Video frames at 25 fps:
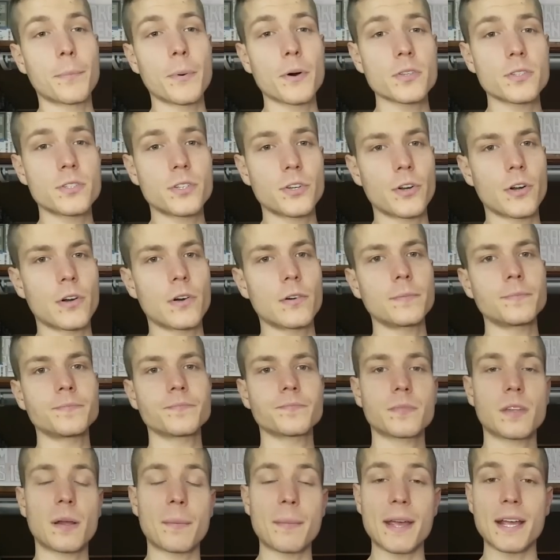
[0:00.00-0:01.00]
Post Cereal,
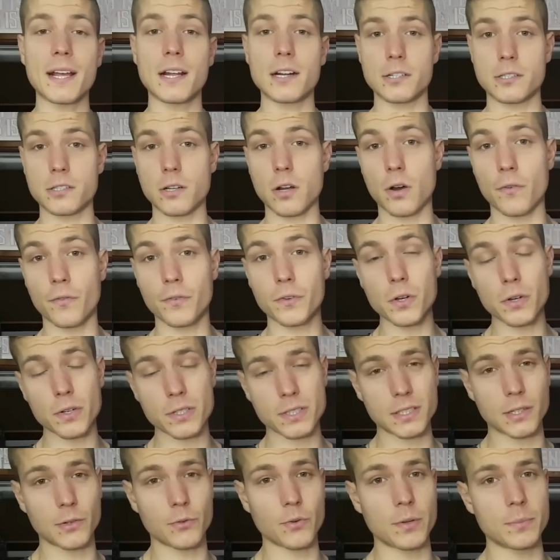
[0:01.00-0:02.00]
the makers of
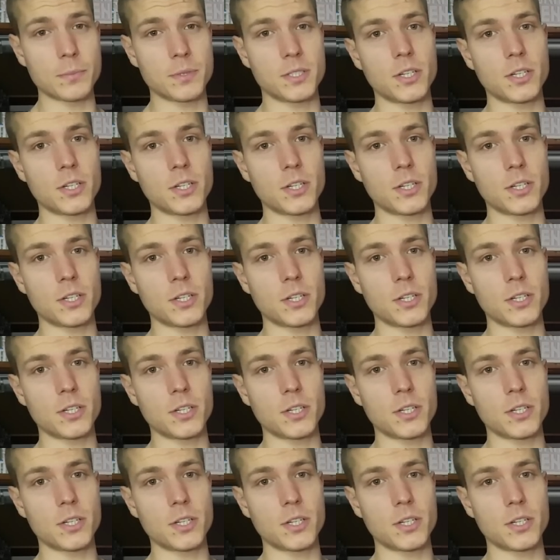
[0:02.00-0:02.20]
Cookies and Cream